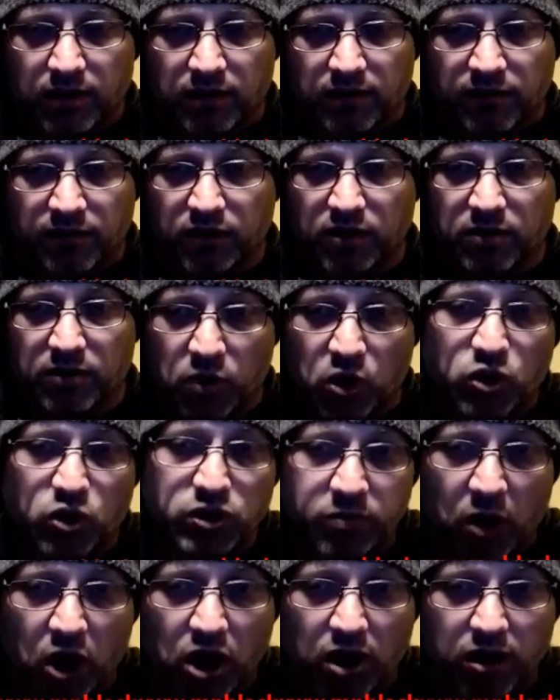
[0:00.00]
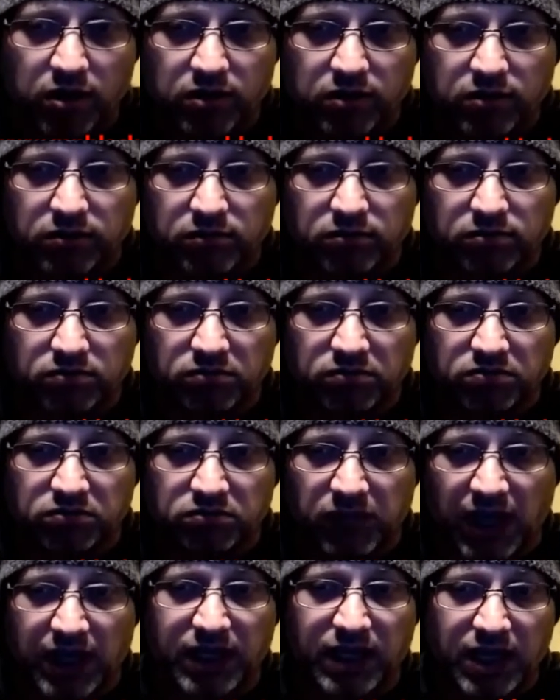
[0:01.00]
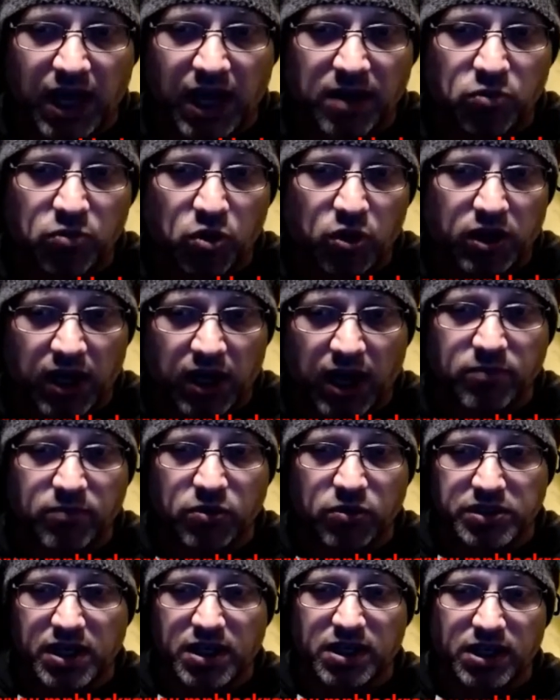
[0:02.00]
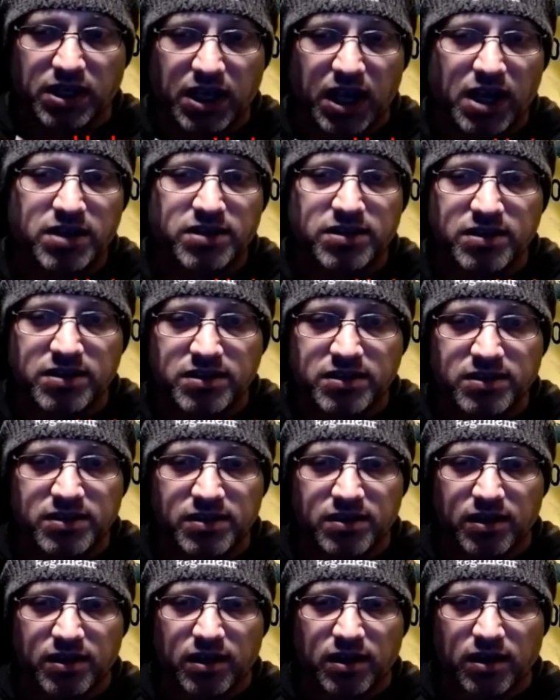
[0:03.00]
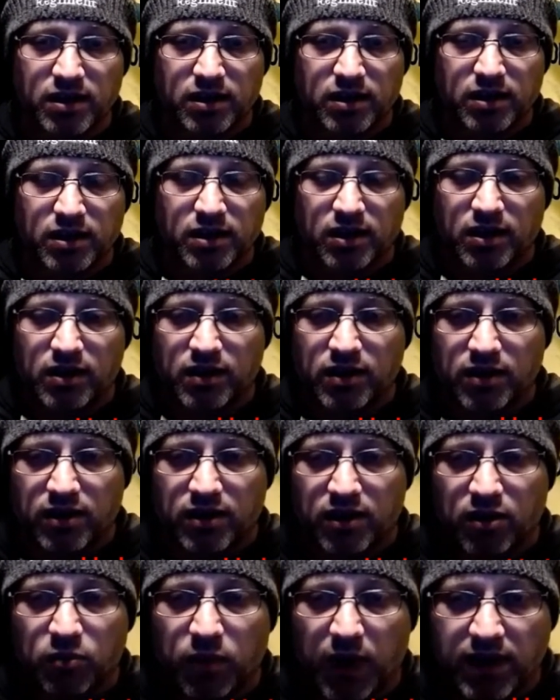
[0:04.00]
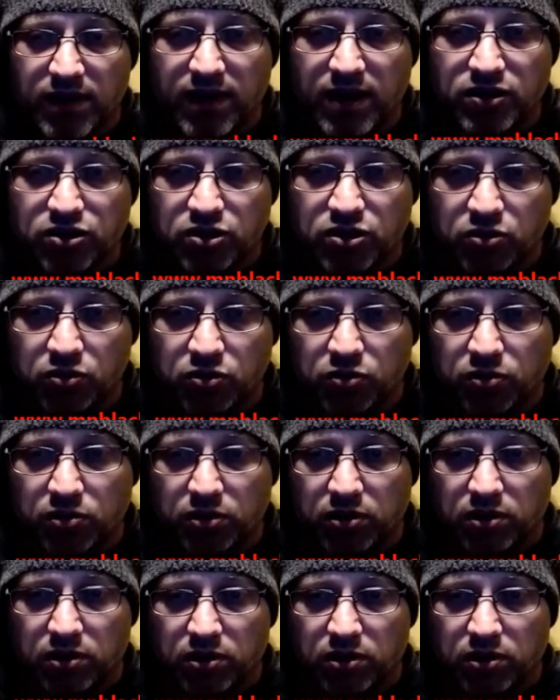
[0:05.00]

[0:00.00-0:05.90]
for the most part, 99.9% of the cases, the way that you